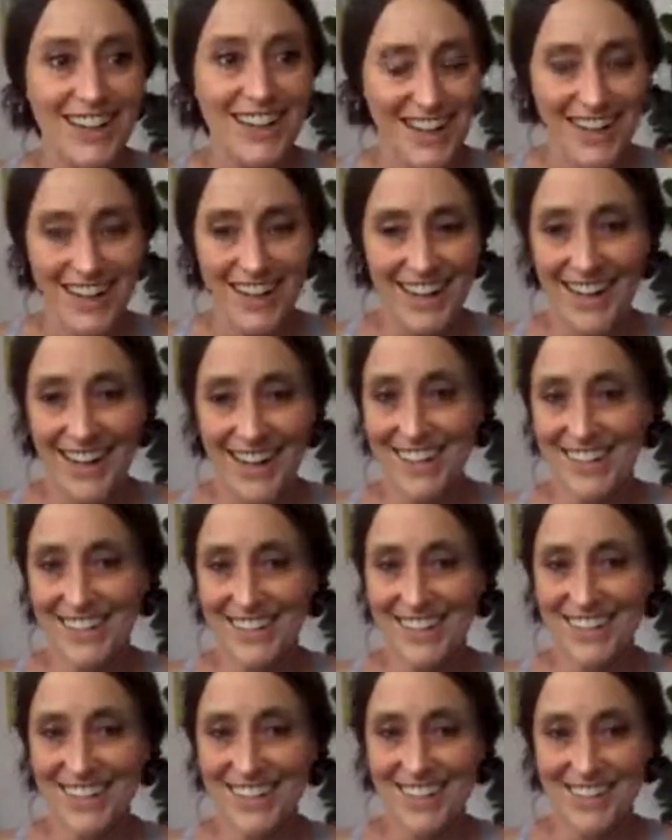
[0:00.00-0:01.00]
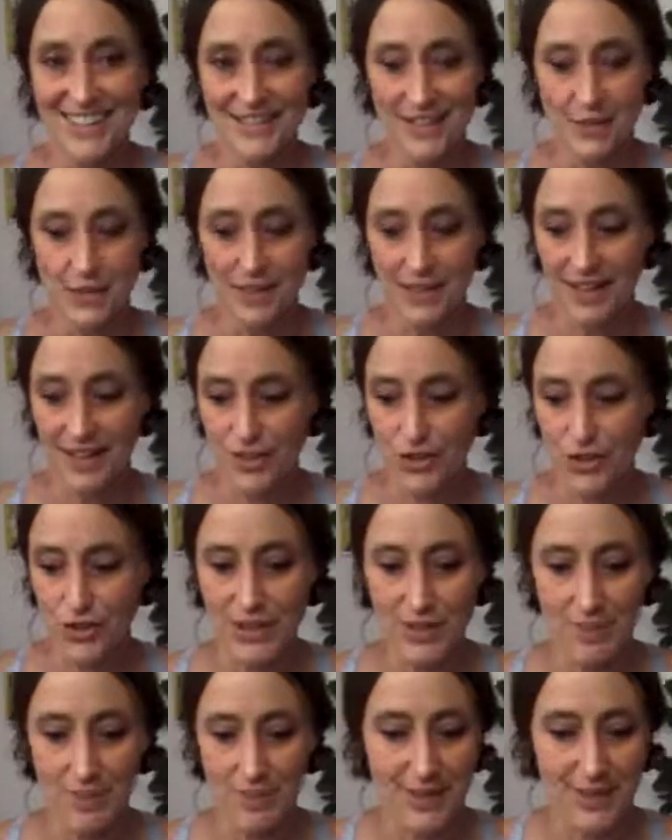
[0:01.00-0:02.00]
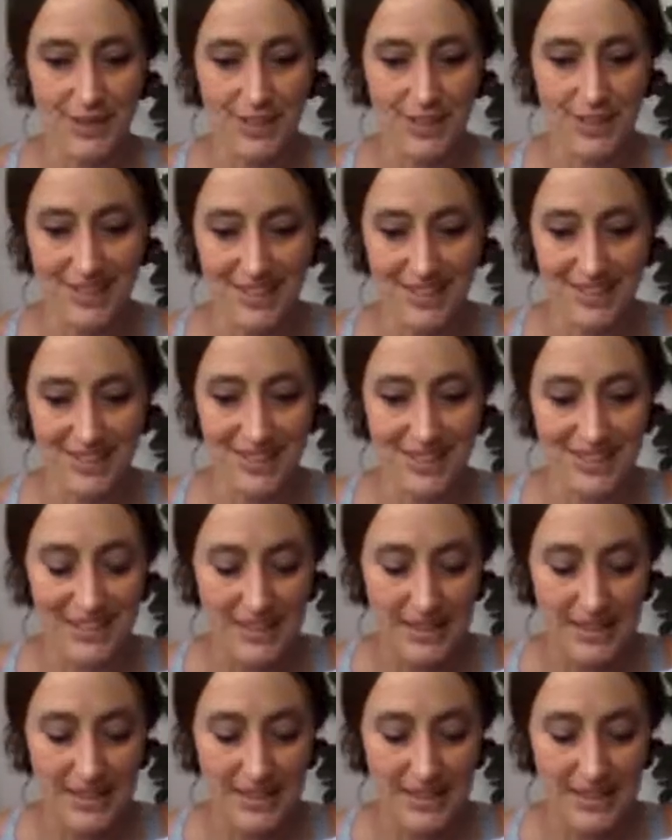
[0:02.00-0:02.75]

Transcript: and it's a trip, y'all.